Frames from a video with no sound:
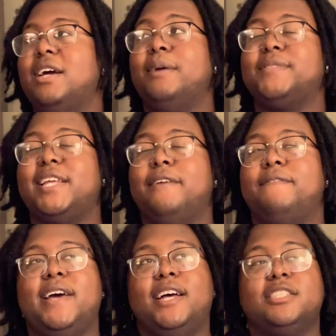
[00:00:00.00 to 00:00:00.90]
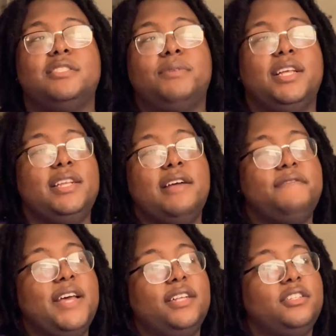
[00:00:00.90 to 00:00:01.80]
I'm saying fast. It's probably not
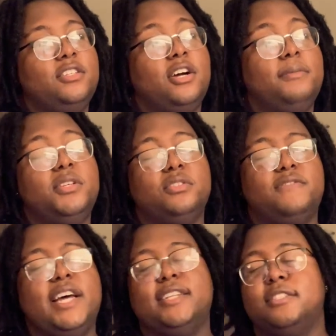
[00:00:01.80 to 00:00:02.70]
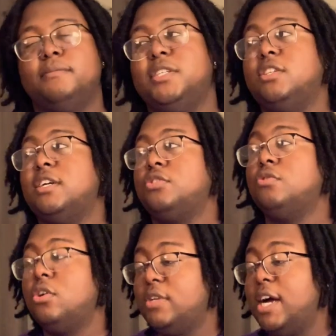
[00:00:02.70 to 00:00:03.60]
fast to y'all, but it was fast to me. Like you
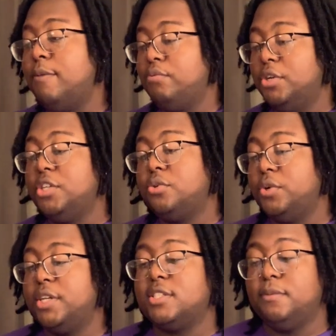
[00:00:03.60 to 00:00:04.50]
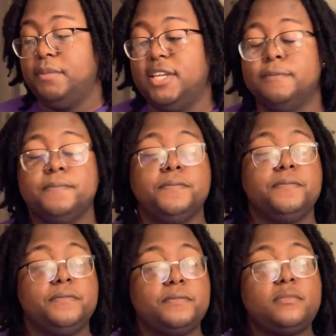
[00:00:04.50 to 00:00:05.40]
go down pretty quick to me.
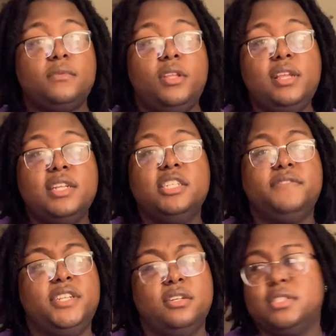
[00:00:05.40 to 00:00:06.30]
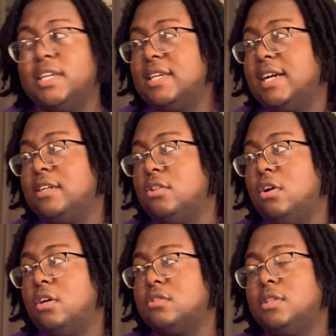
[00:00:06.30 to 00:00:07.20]
This video is getting kind of
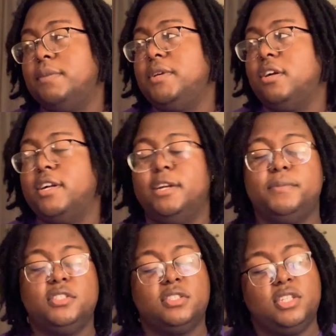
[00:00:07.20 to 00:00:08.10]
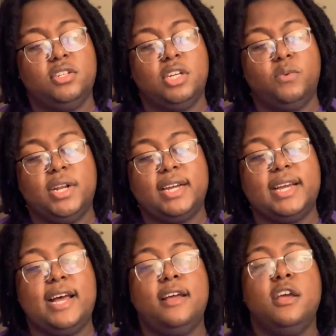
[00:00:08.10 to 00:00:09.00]
long, so let me hurry up and just tell y'all what I
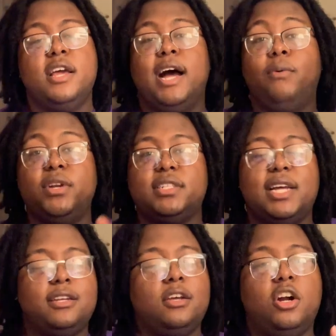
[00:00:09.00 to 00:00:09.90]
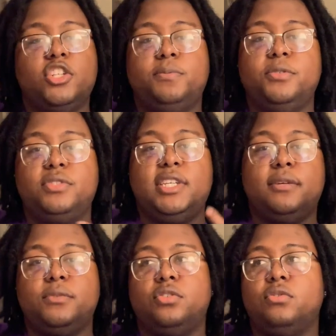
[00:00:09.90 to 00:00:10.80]
got. I went inside the Arch
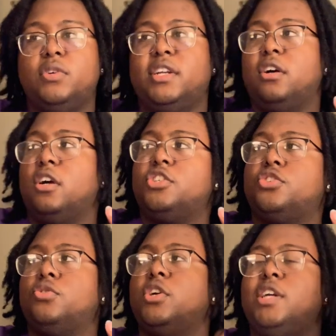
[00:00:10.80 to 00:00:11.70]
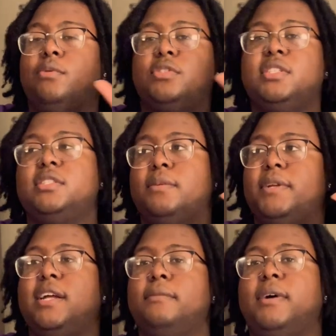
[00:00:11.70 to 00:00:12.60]
Museum too, and the Arch store. Y'all will see some of
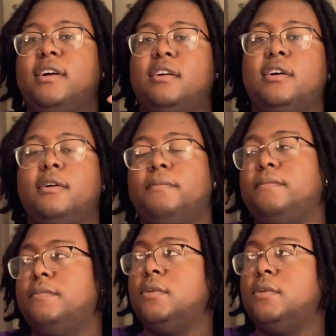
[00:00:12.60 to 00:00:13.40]
that in my um